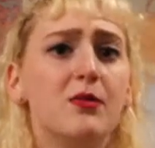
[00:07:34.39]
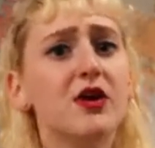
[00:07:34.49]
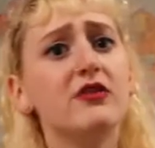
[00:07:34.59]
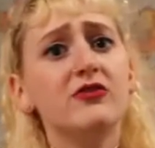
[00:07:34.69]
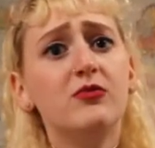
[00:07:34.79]
but
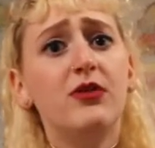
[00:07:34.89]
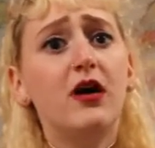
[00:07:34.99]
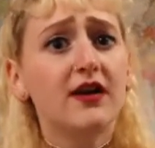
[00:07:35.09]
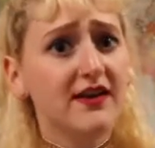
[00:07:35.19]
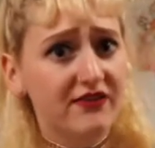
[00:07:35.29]
also
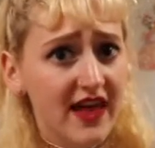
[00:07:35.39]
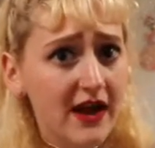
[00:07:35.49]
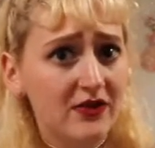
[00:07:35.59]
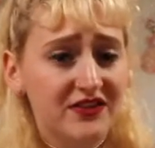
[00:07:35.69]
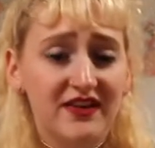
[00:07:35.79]
part of
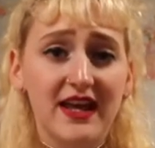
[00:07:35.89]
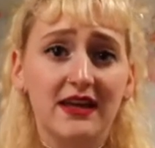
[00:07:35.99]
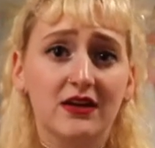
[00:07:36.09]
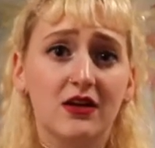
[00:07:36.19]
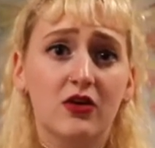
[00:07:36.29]
that was
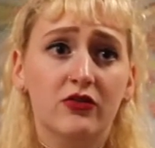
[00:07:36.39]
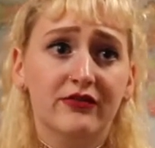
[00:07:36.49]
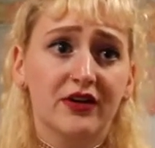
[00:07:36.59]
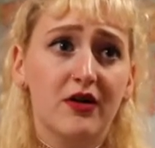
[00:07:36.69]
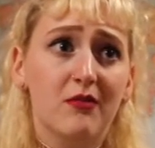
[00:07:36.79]
taken
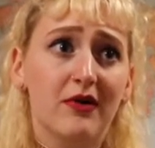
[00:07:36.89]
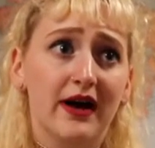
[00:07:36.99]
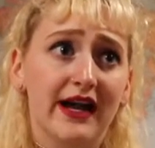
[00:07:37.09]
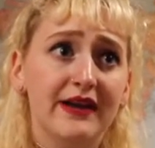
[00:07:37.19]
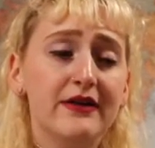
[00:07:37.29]
over
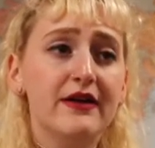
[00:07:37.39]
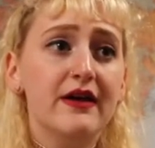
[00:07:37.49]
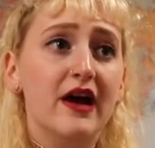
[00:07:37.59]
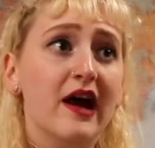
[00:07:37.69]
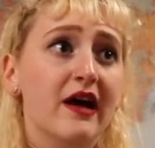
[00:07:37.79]
by
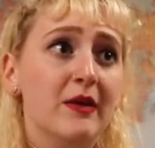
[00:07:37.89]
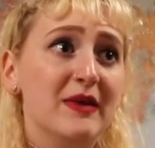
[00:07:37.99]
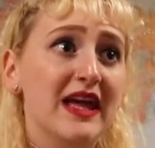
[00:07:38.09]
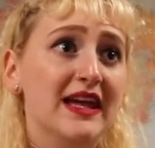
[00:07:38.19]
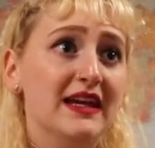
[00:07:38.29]

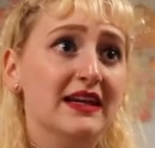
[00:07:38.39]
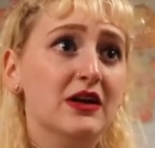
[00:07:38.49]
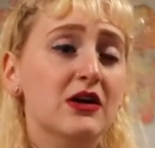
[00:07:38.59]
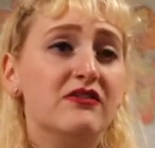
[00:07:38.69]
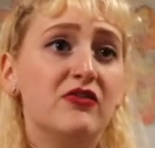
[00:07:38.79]
a
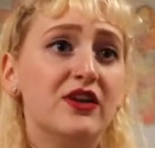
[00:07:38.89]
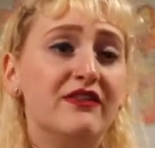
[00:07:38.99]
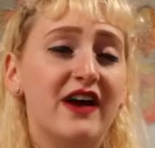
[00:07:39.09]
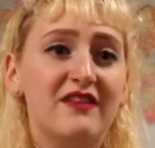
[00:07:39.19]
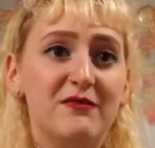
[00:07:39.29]

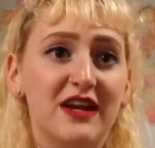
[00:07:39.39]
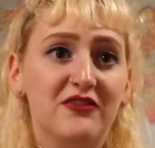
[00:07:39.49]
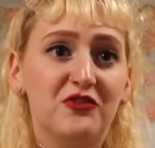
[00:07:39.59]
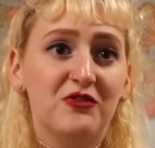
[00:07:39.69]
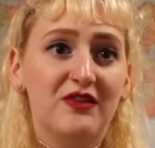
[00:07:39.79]
45-minute
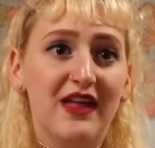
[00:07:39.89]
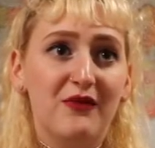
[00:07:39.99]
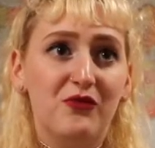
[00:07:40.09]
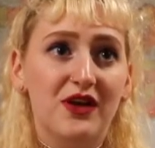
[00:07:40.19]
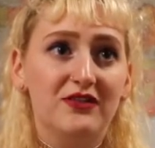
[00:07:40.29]
tour
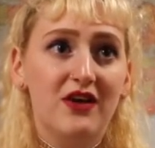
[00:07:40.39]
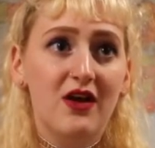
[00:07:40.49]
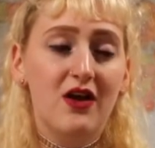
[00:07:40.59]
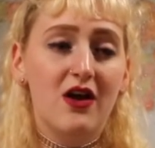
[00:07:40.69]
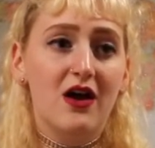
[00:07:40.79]
that went
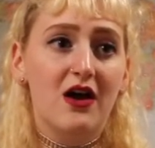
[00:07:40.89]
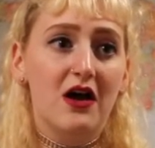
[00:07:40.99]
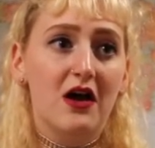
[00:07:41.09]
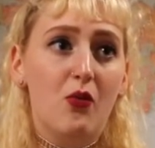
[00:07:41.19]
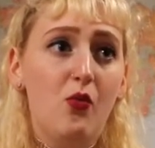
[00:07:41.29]

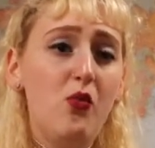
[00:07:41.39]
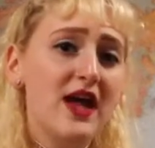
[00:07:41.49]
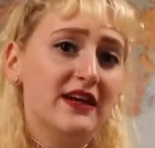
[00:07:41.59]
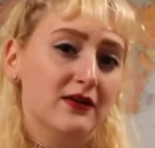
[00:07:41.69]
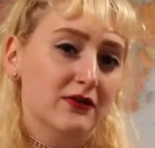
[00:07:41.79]

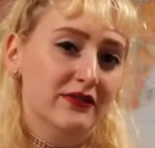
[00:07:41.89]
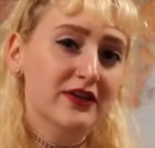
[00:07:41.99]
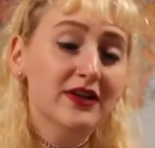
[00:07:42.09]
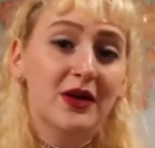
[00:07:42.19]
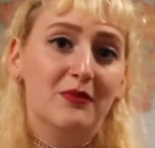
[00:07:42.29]
way
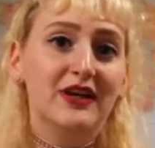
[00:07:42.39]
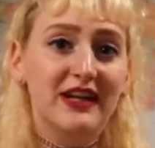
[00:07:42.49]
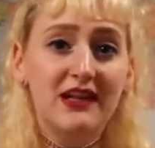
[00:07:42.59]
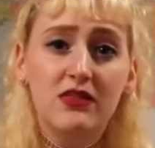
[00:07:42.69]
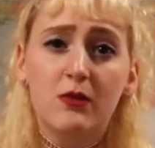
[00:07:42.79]
over,
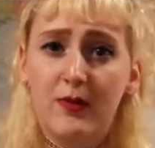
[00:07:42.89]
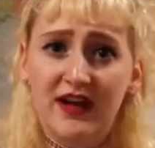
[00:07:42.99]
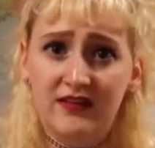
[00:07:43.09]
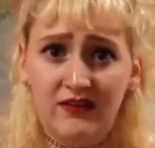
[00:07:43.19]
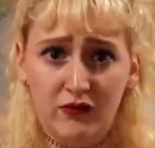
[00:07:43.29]
but in the
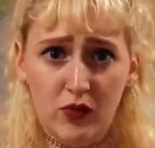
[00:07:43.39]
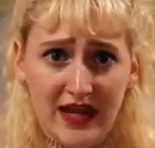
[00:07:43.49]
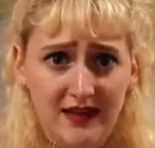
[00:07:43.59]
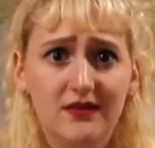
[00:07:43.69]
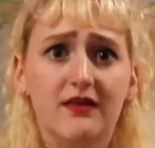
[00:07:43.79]
best of
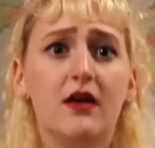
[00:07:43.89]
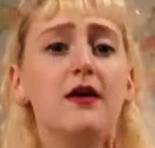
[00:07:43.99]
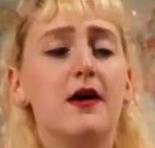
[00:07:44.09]
ways.